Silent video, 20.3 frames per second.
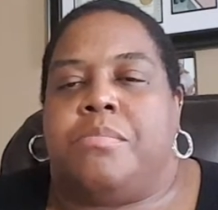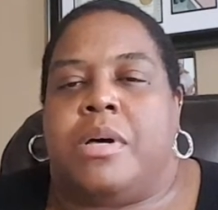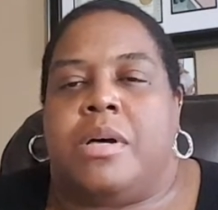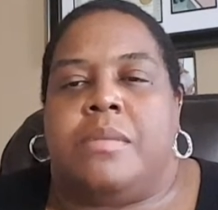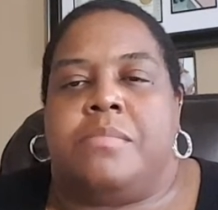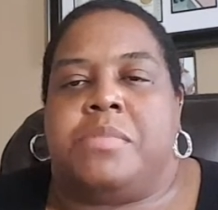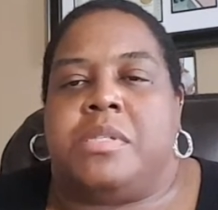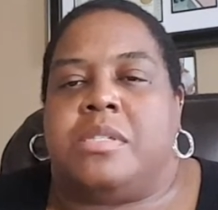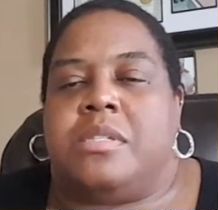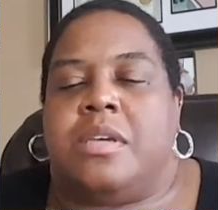
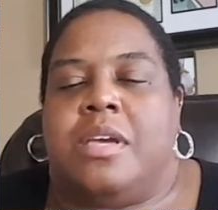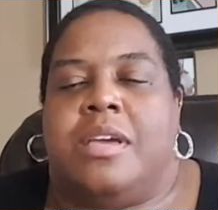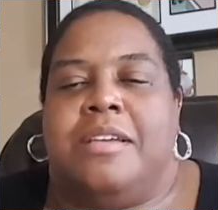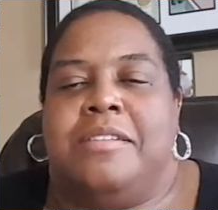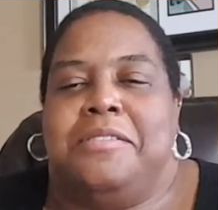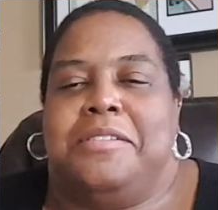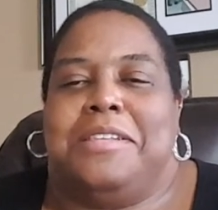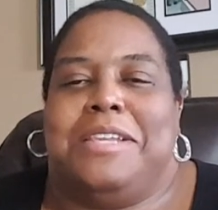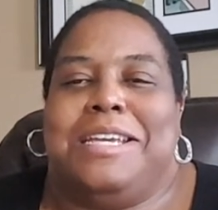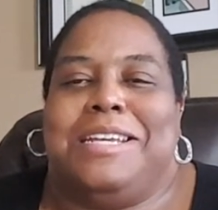bumps
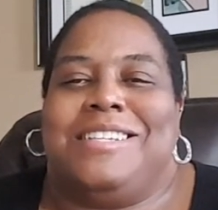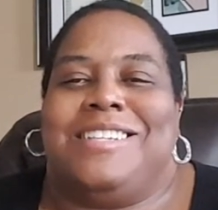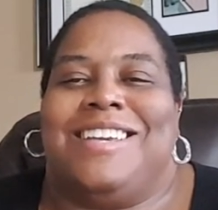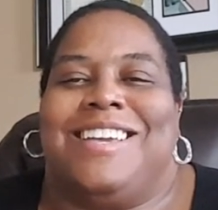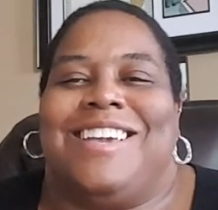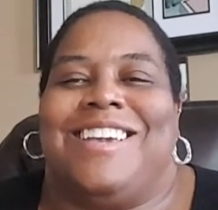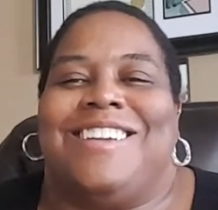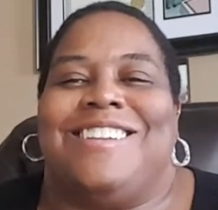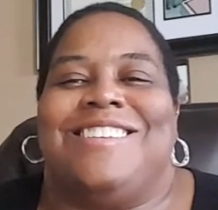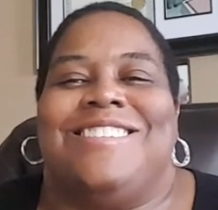and need
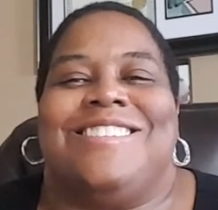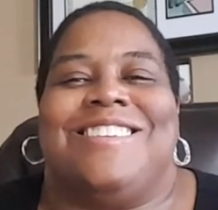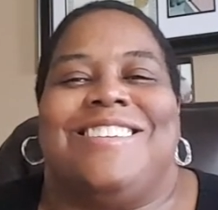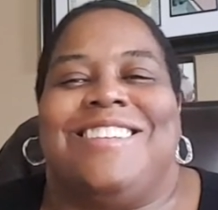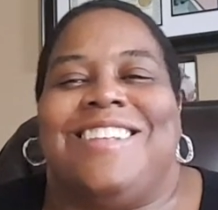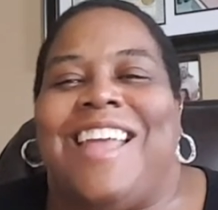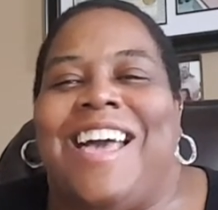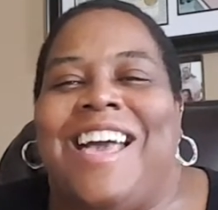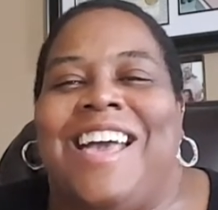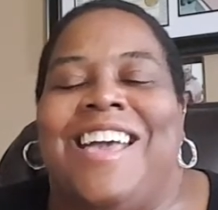to get it
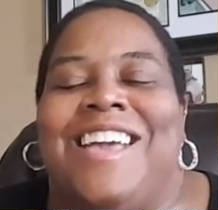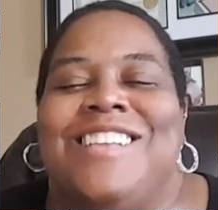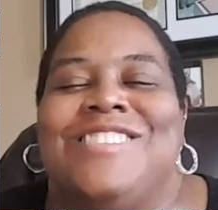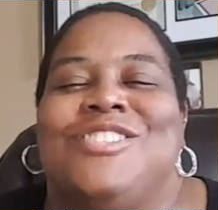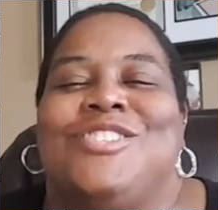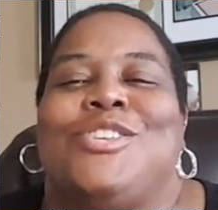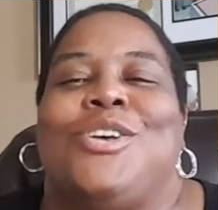aligned.